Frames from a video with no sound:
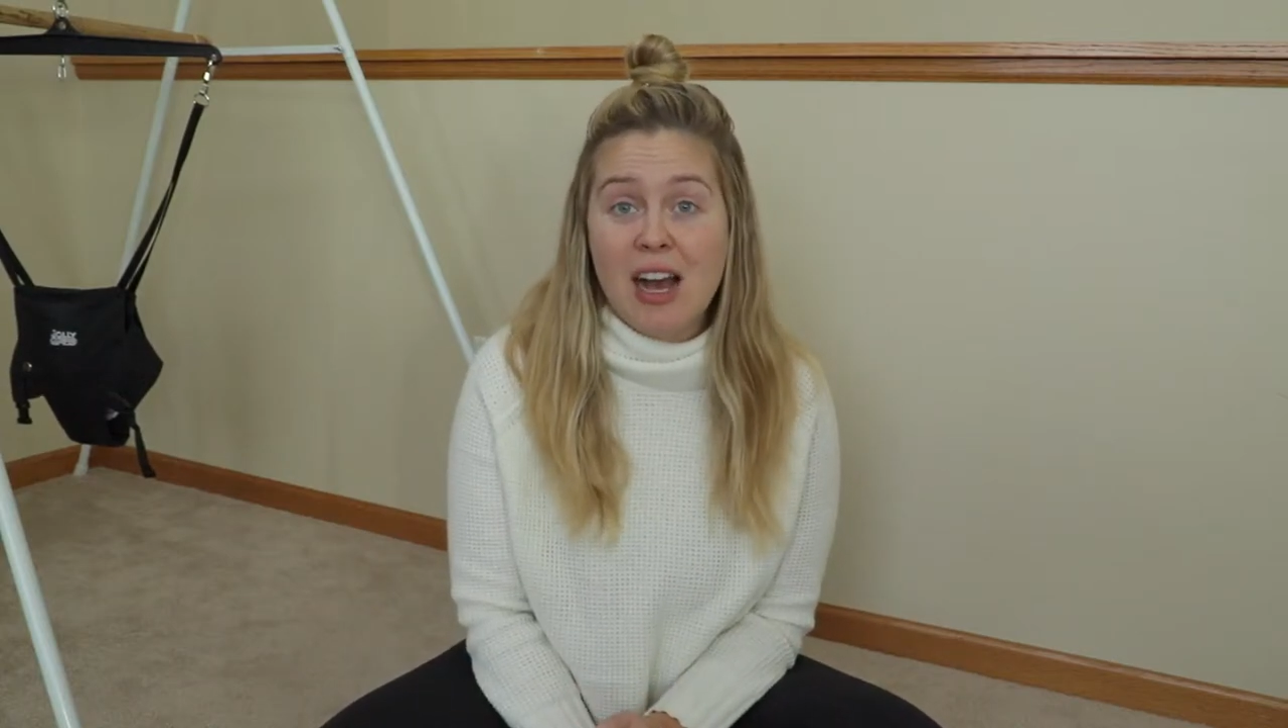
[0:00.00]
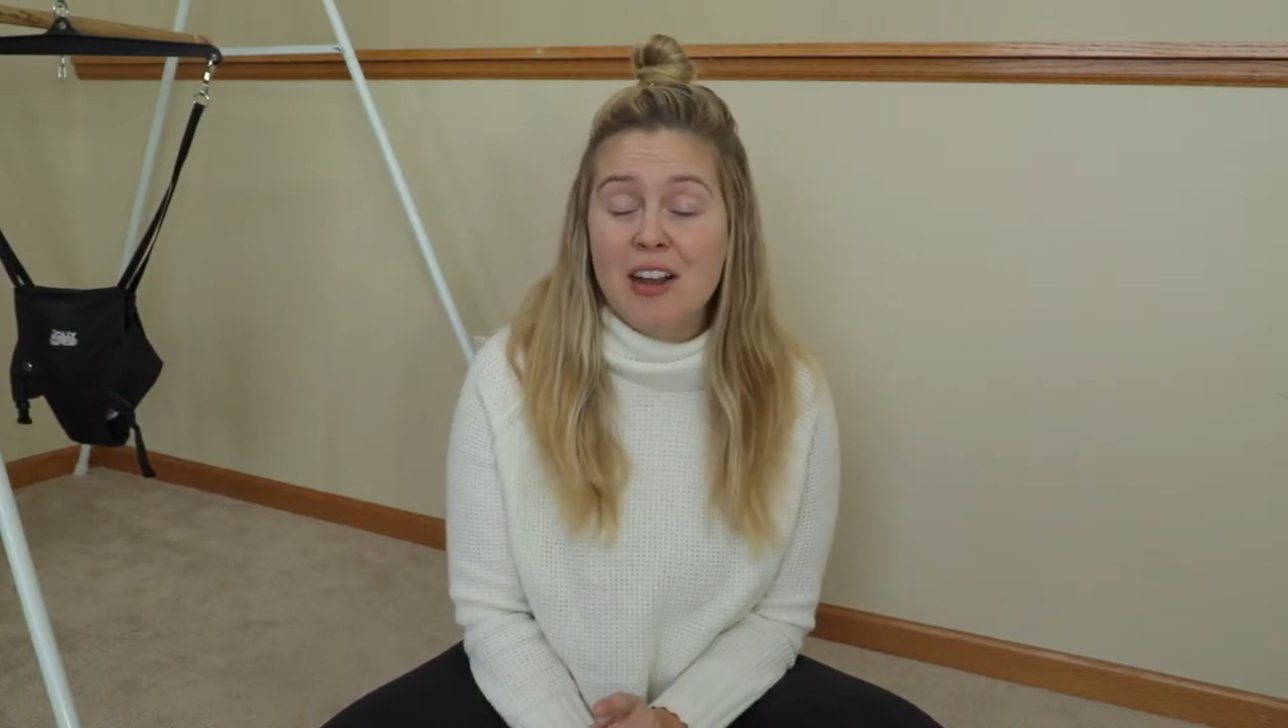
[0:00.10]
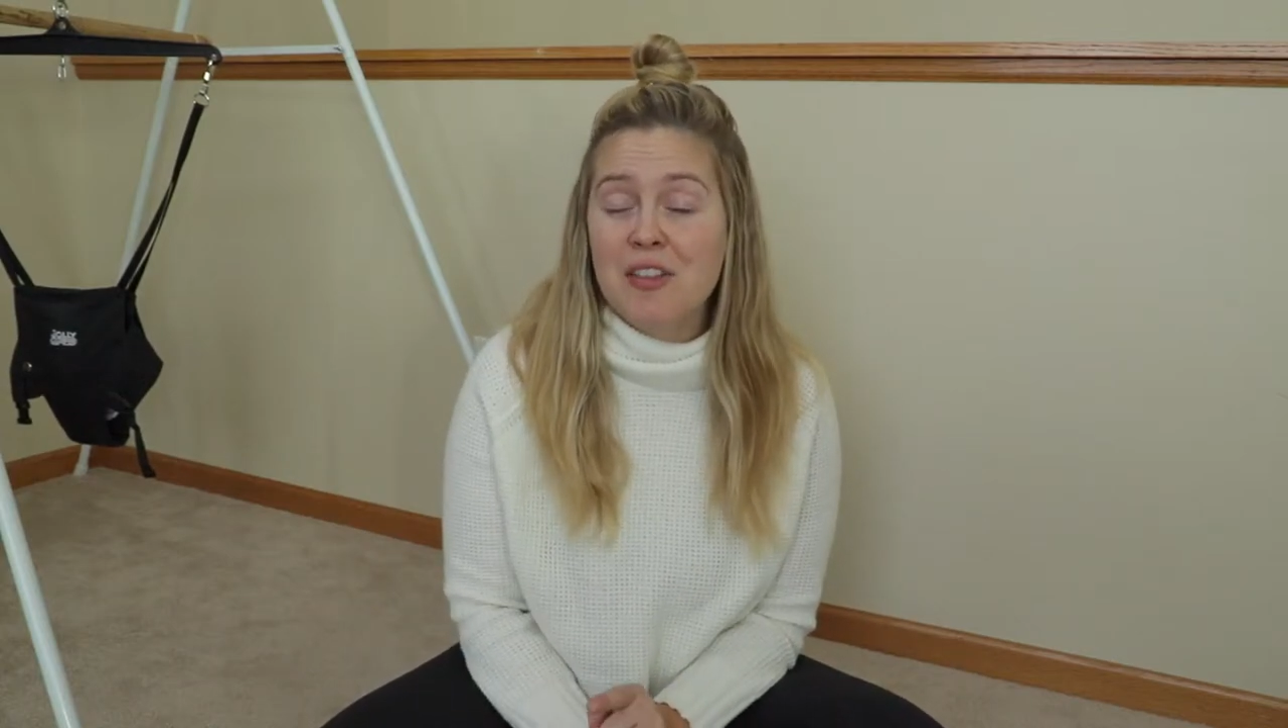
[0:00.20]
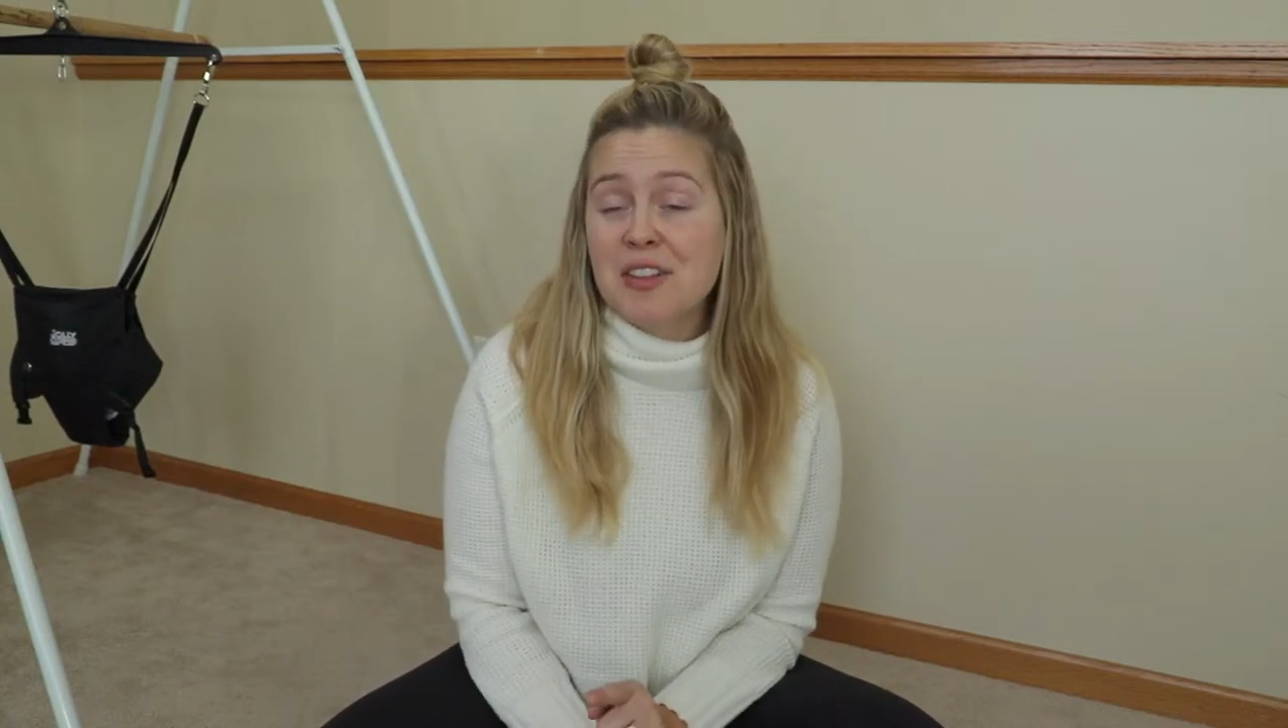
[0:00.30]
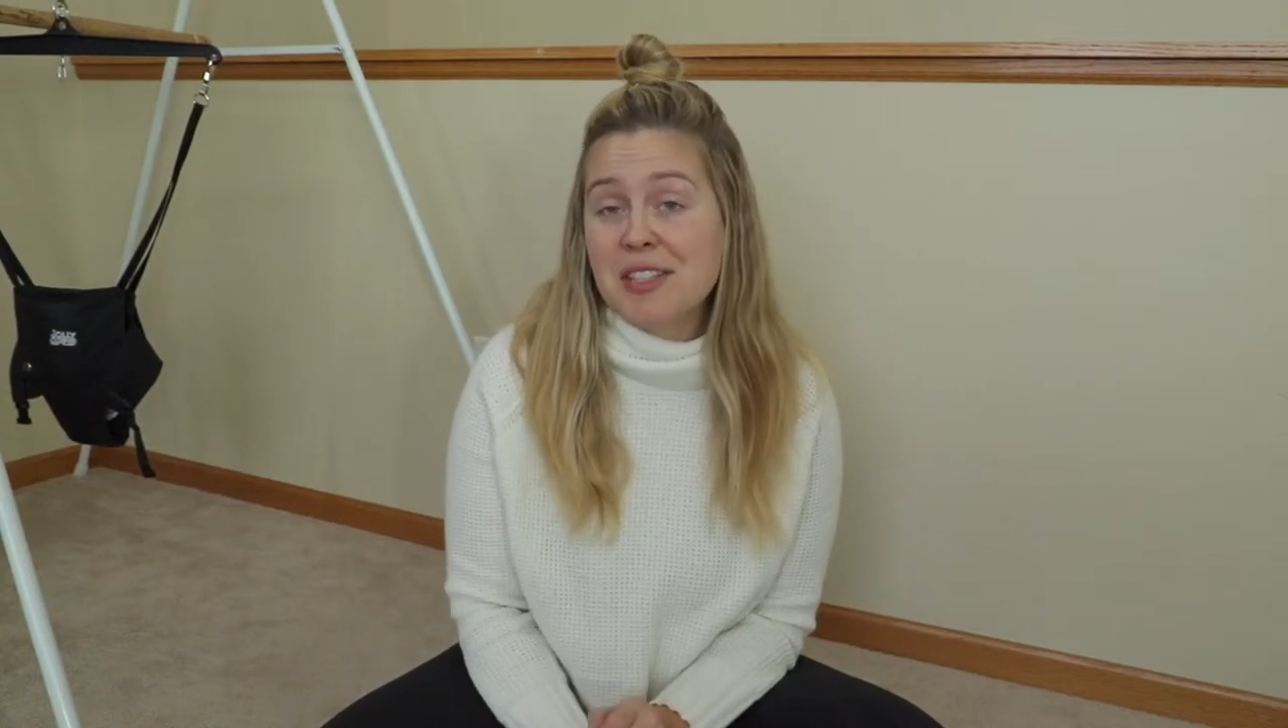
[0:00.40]

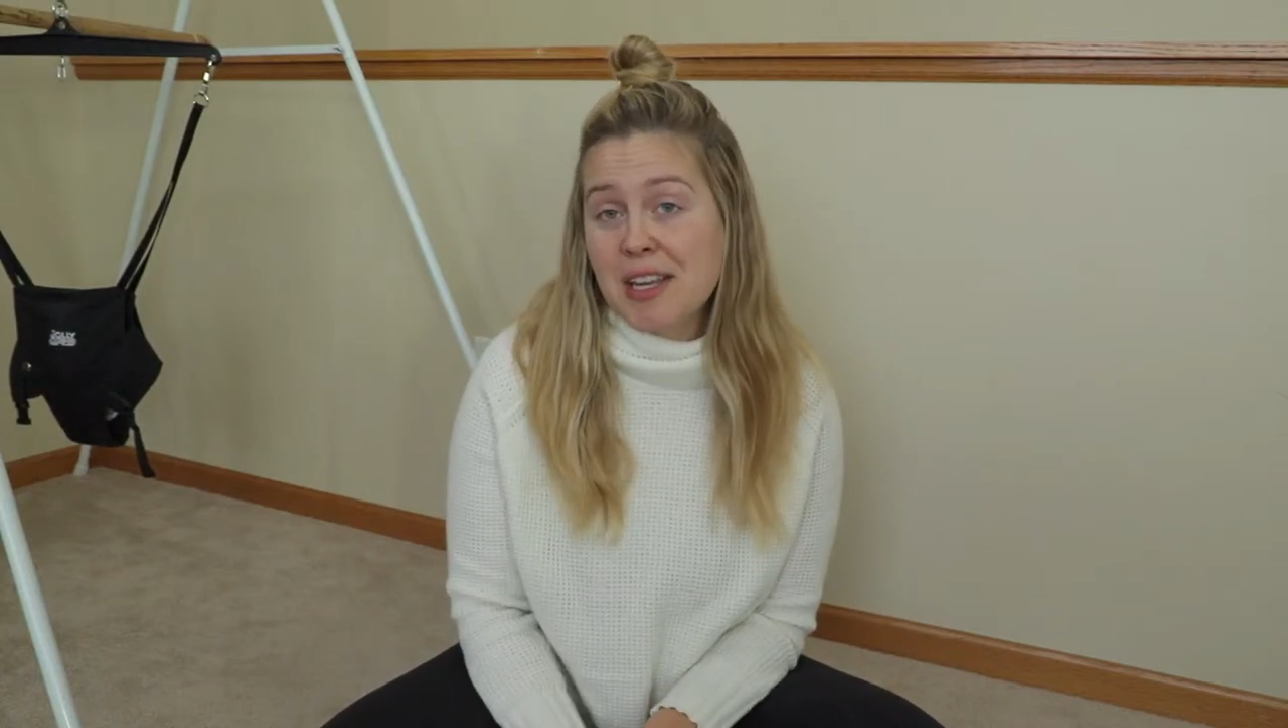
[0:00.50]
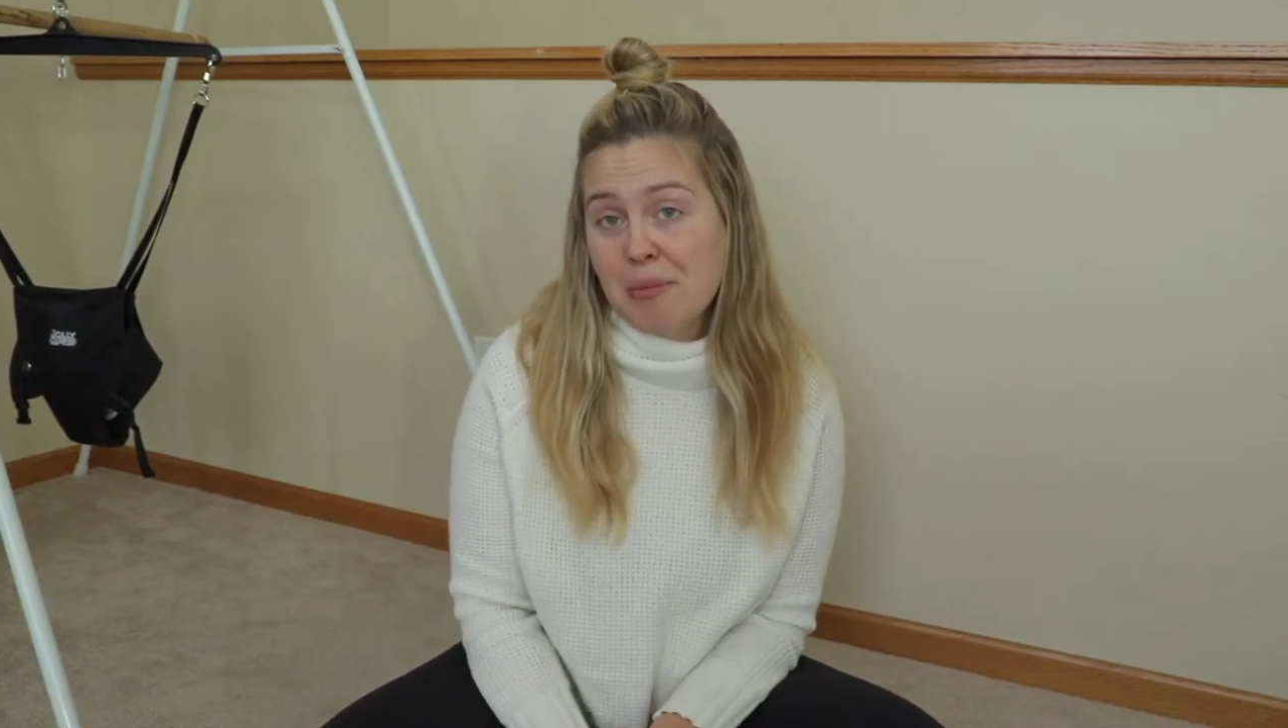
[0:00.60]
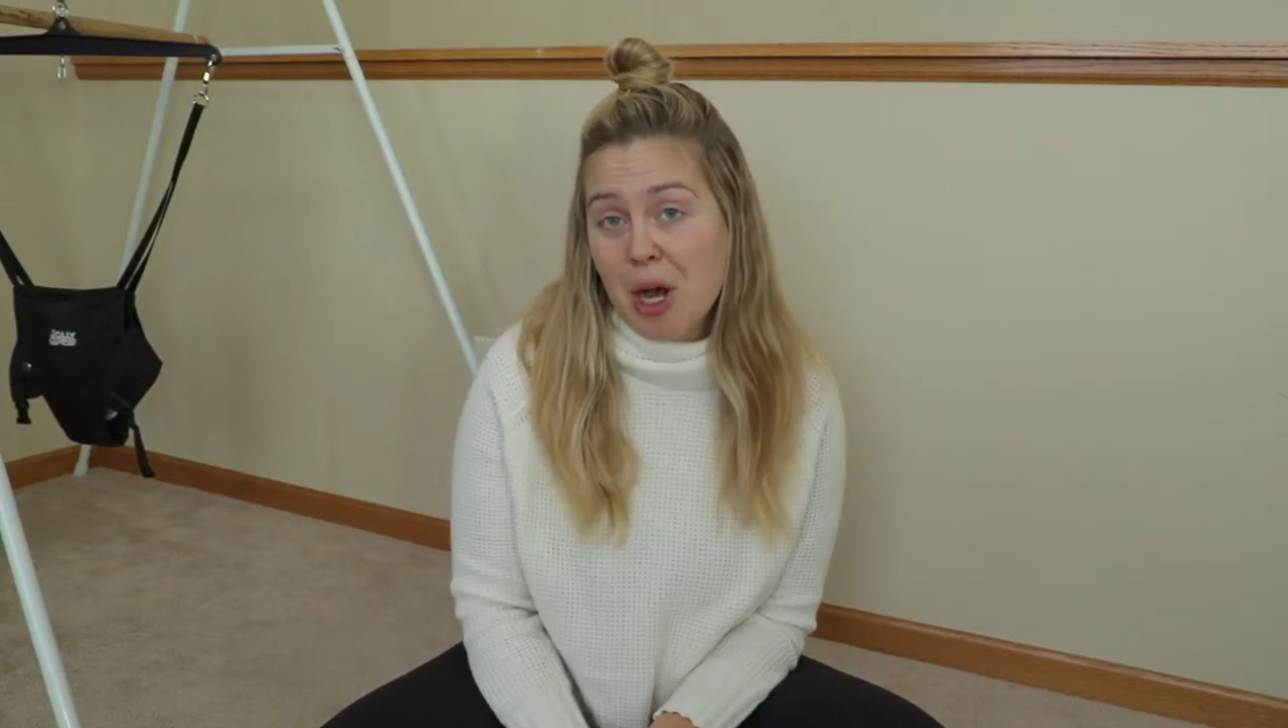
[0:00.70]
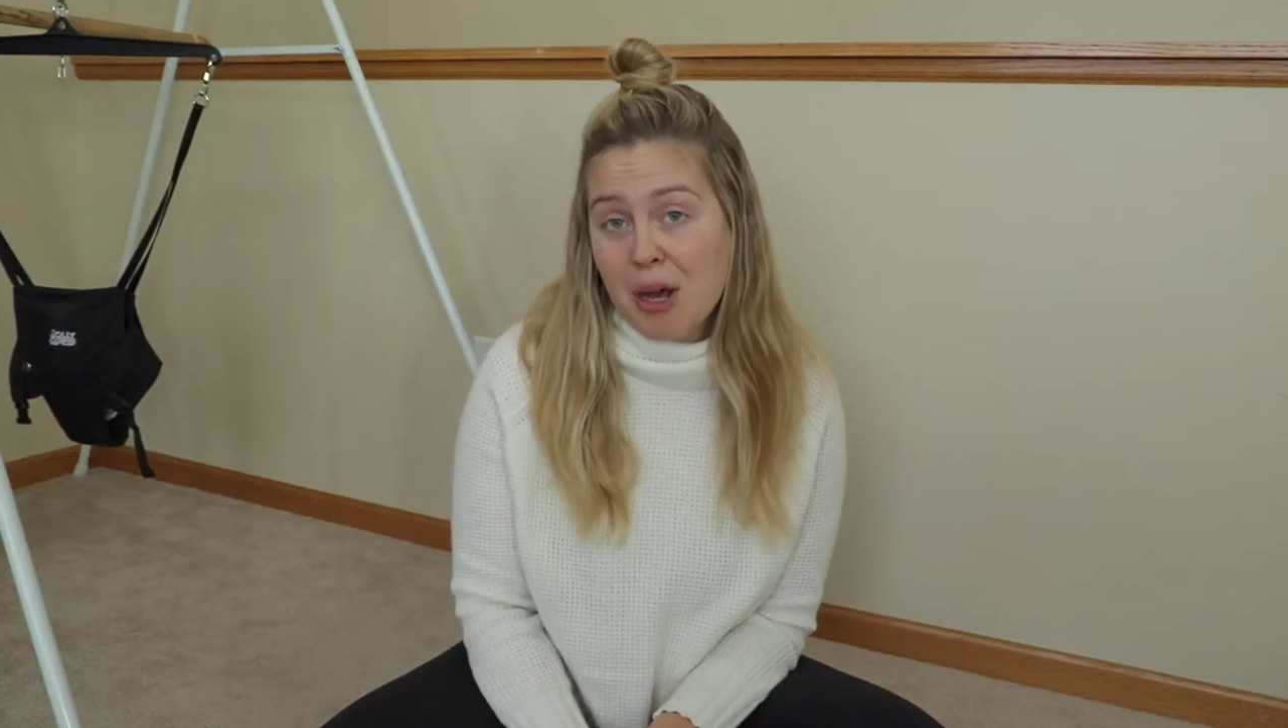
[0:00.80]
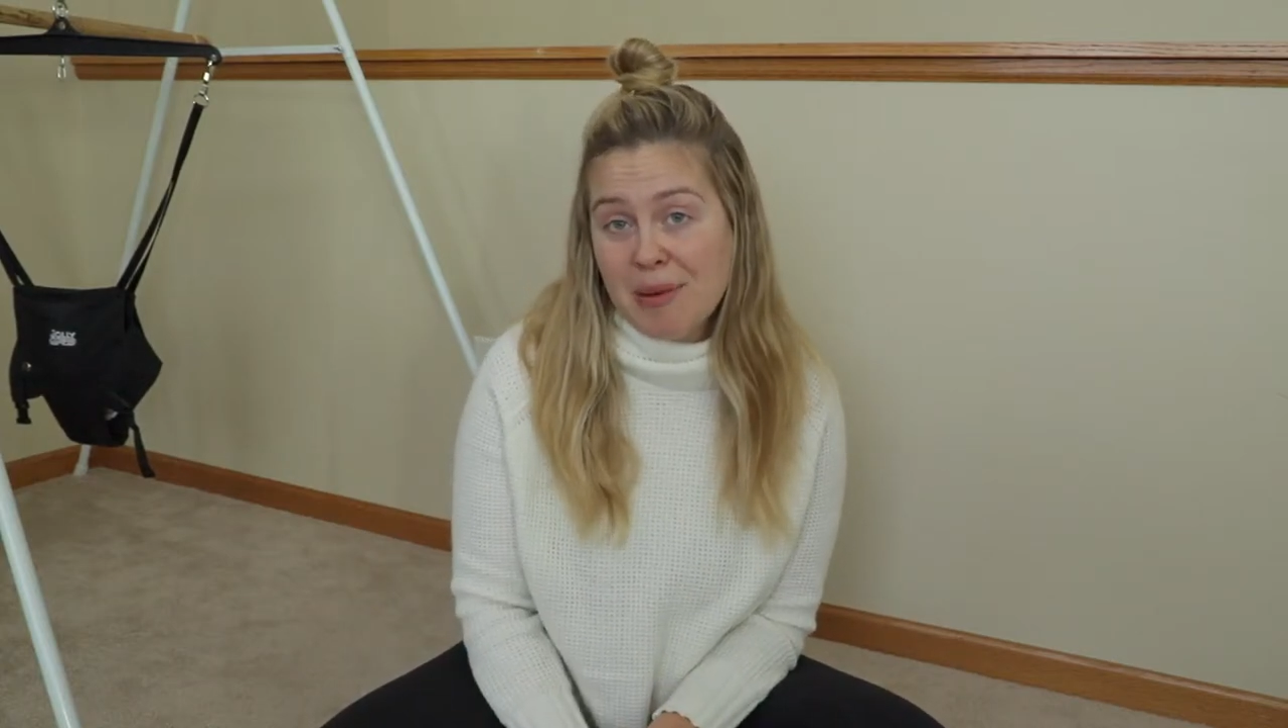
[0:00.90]
I got the
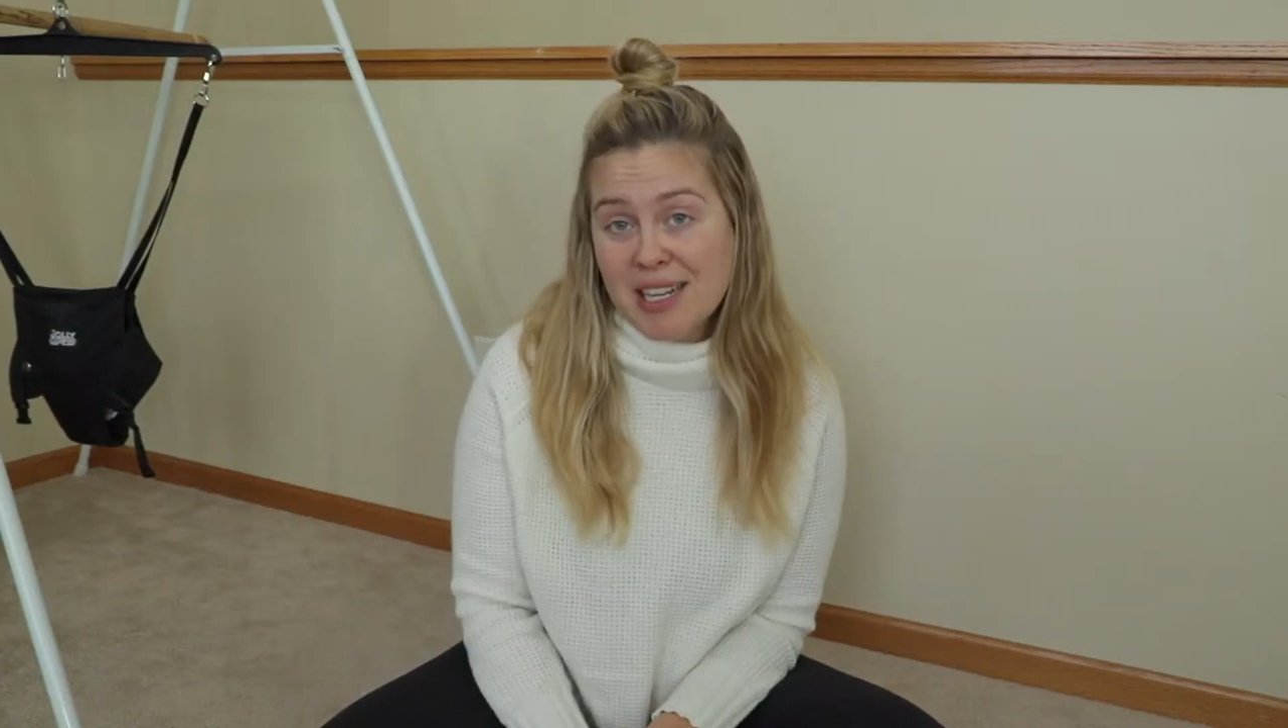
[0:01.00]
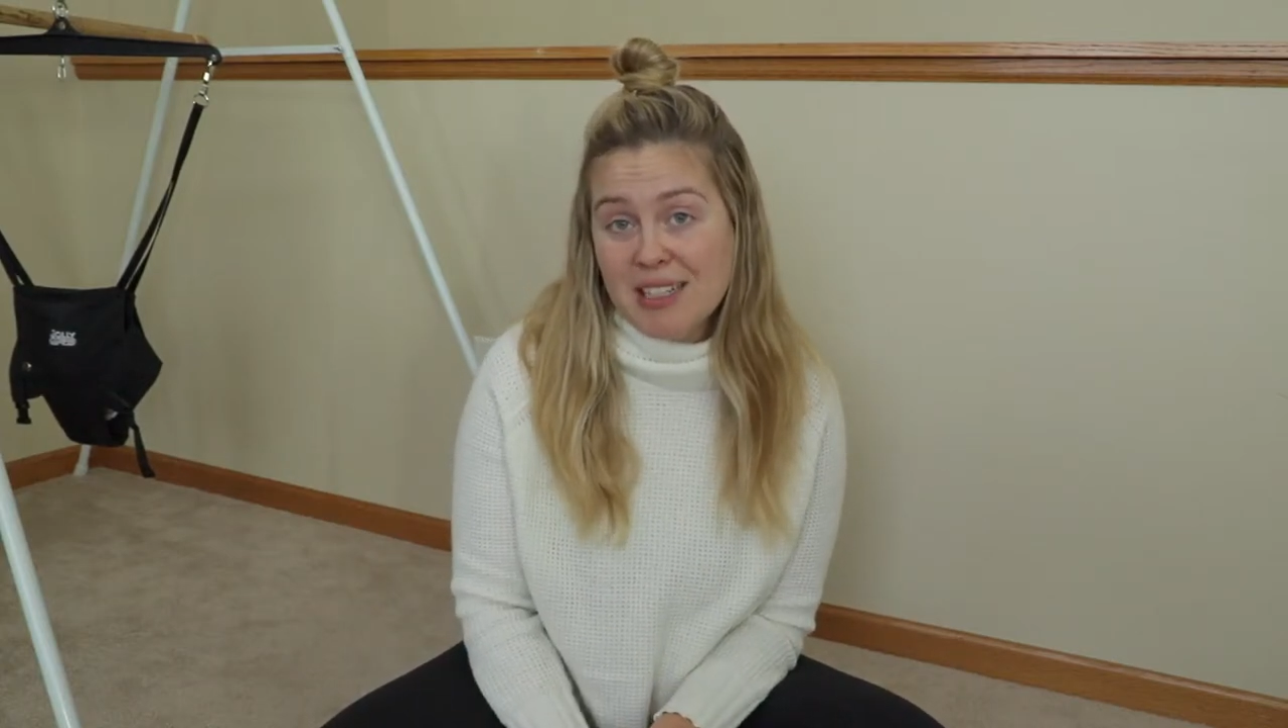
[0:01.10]
Skip Hop